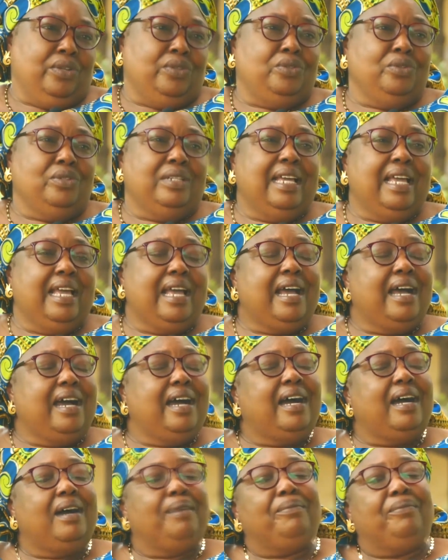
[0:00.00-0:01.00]
Today,
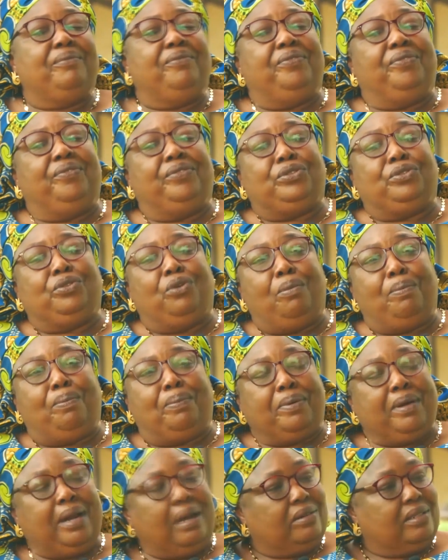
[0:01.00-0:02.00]
I'm so
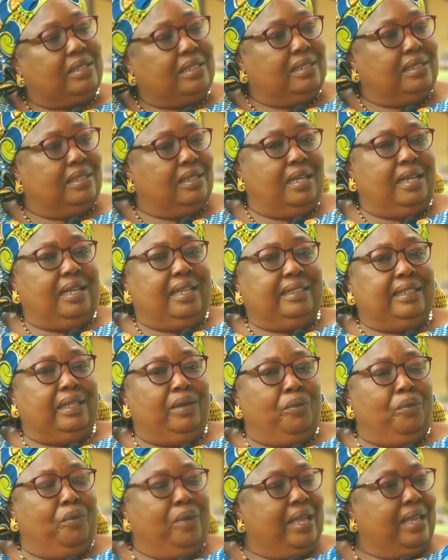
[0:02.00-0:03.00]
proud
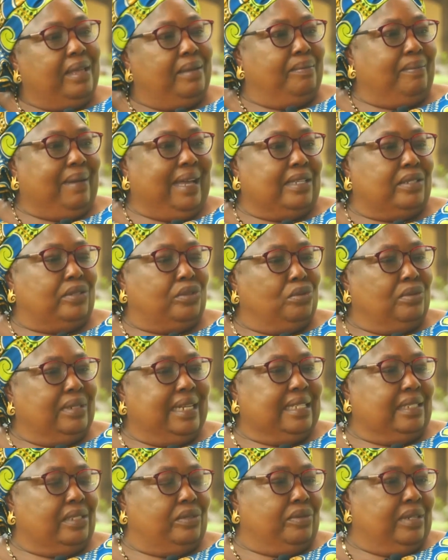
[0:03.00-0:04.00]
the way my
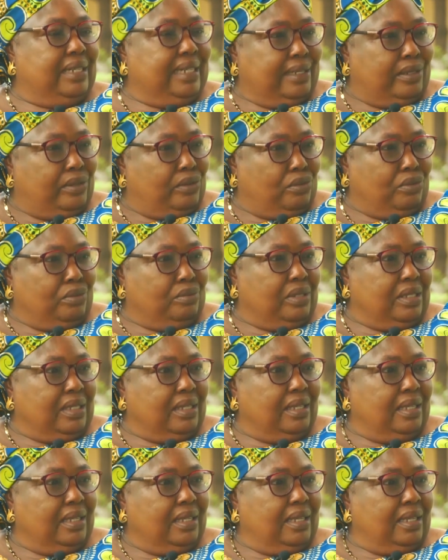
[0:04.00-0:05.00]
students relate to me,
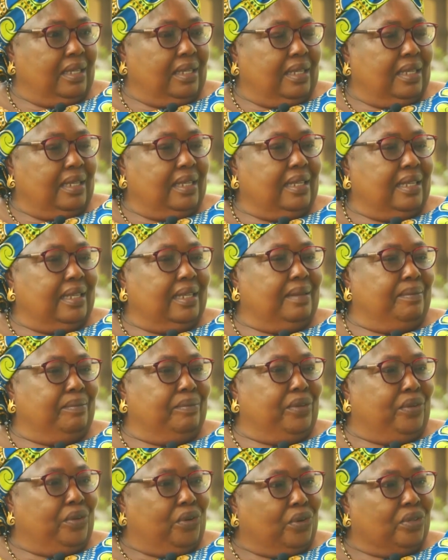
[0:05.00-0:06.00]

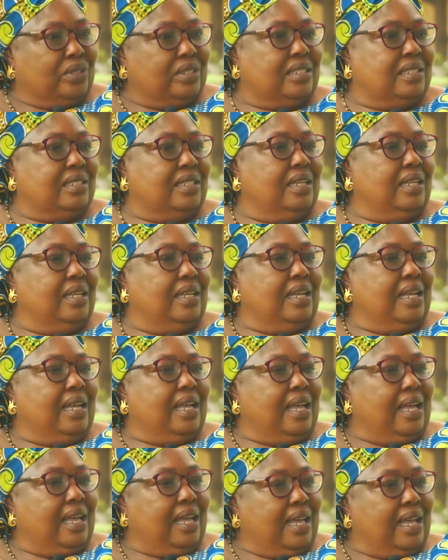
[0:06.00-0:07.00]
because
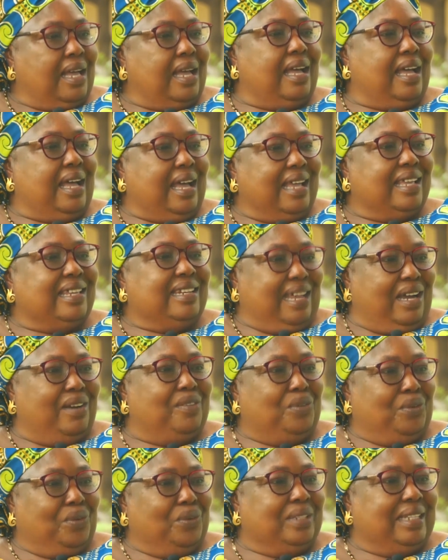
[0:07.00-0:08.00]
I now
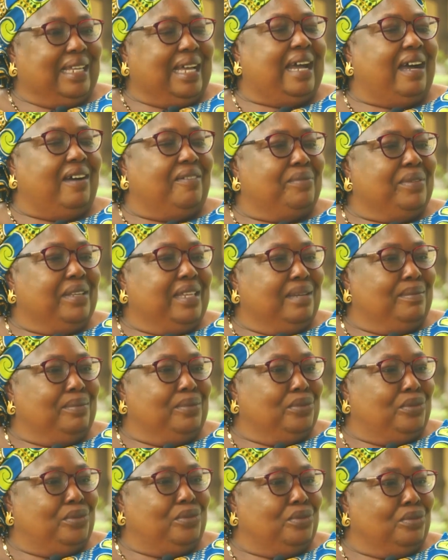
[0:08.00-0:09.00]
know that I'll be
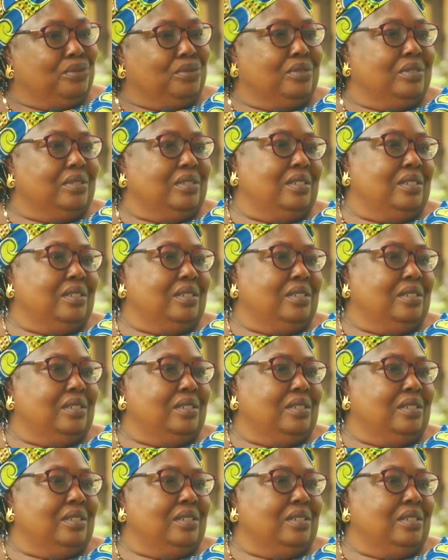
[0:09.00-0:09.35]
able to